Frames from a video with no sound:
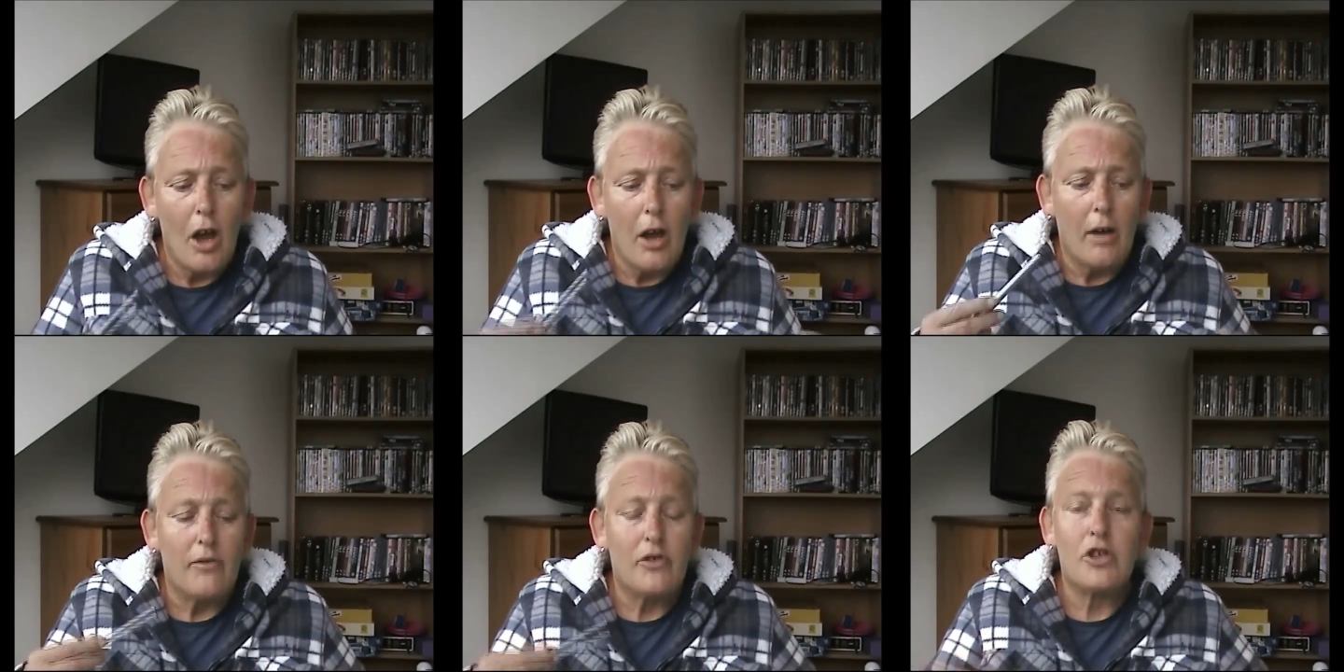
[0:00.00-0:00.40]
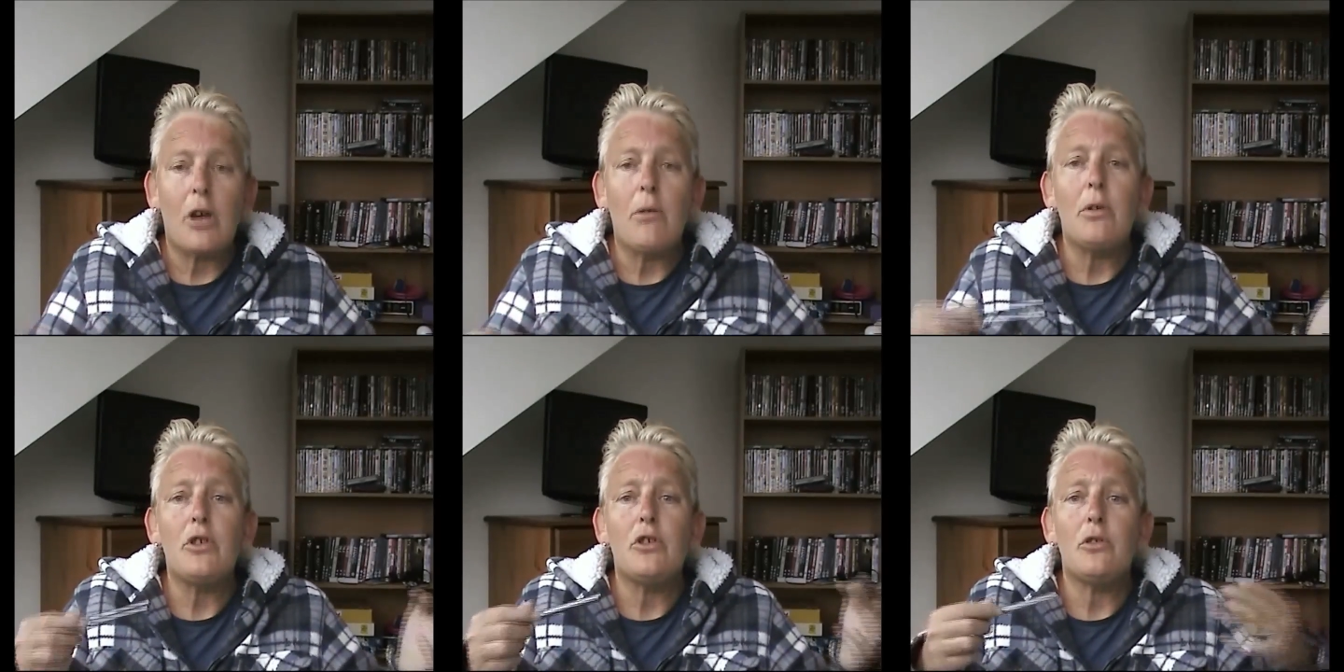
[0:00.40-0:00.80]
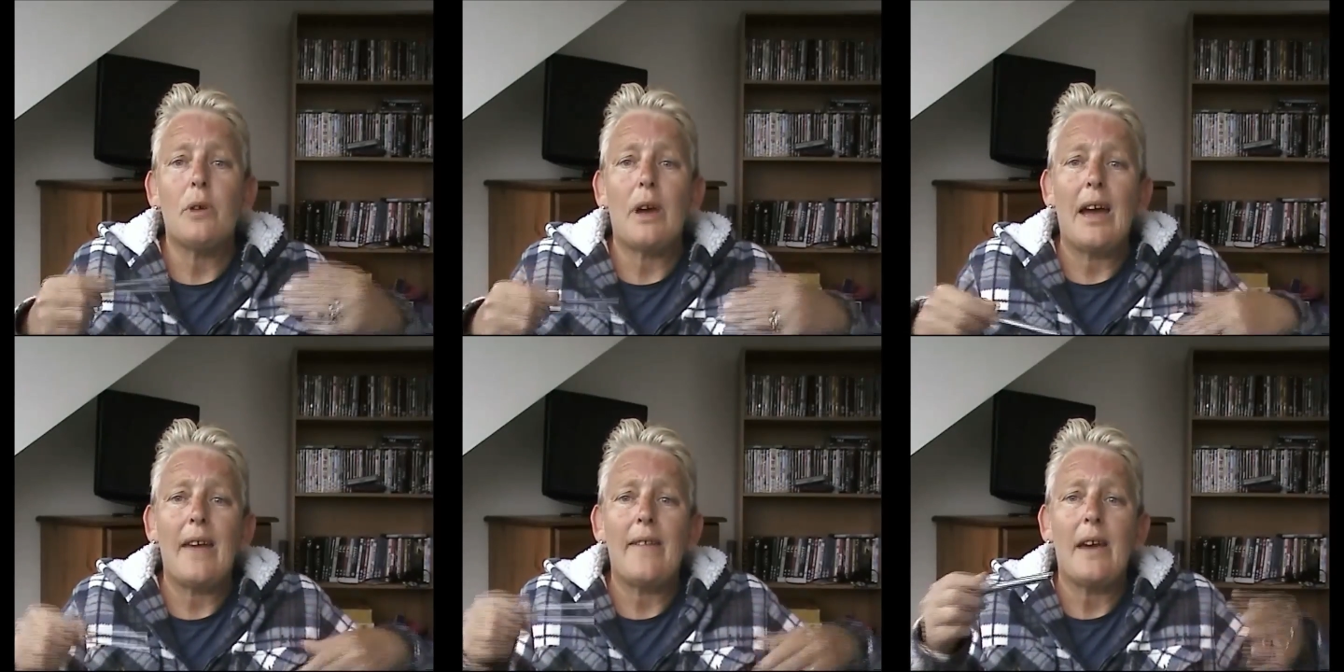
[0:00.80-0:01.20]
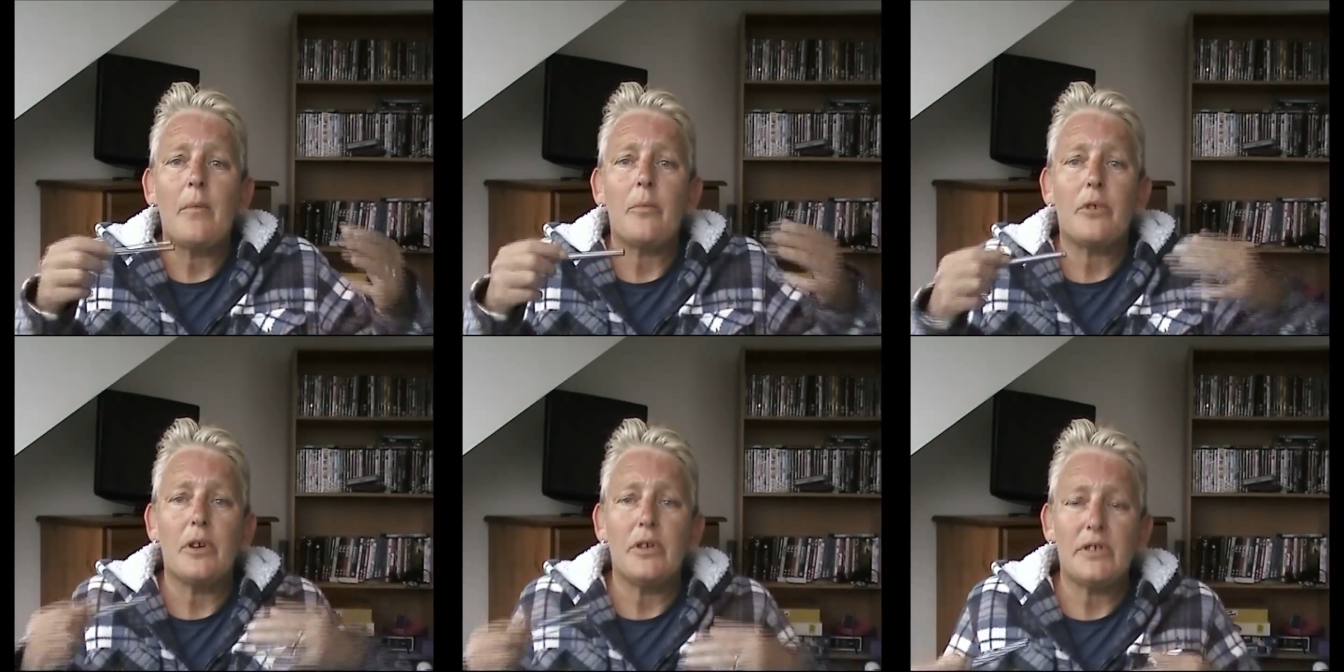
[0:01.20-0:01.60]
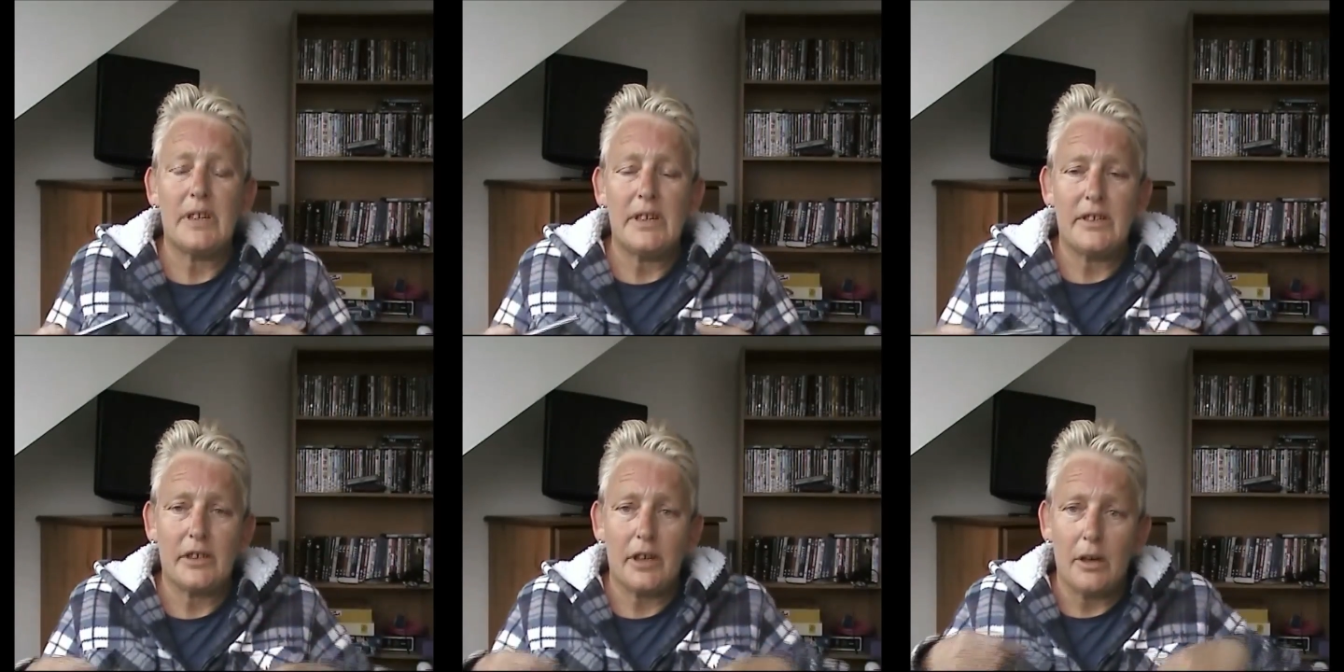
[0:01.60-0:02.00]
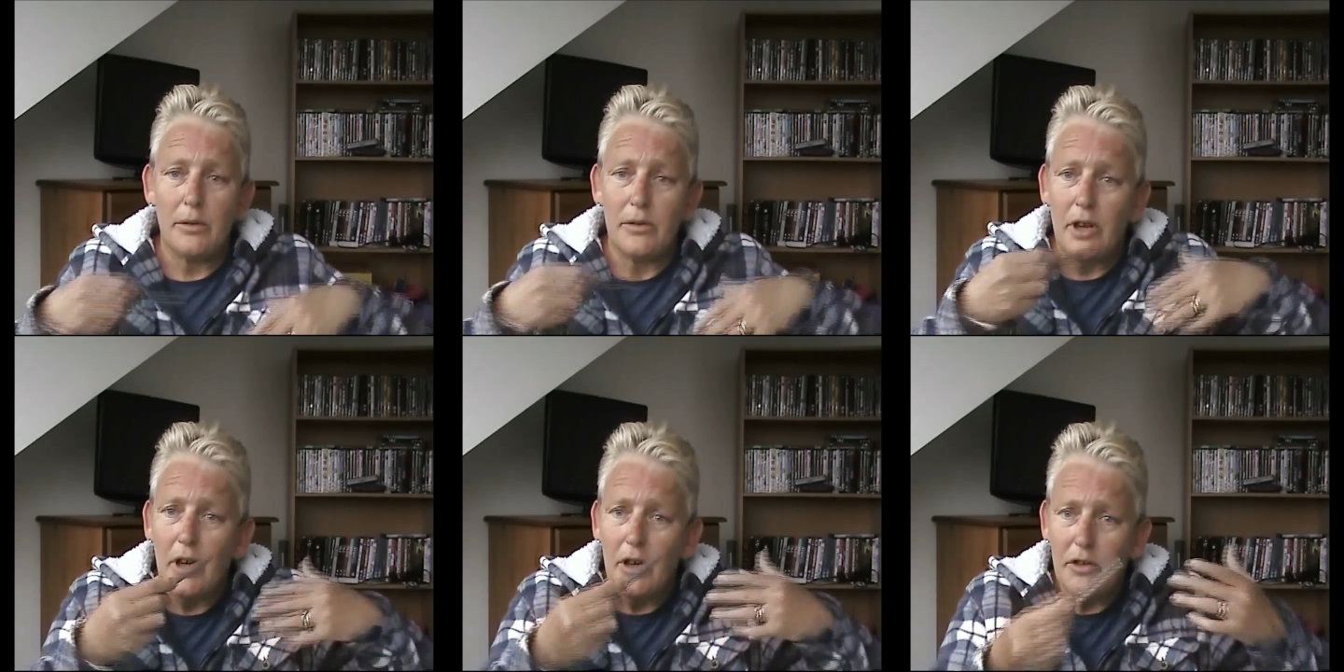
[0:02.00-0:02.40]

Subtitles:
of showing you how that process goes.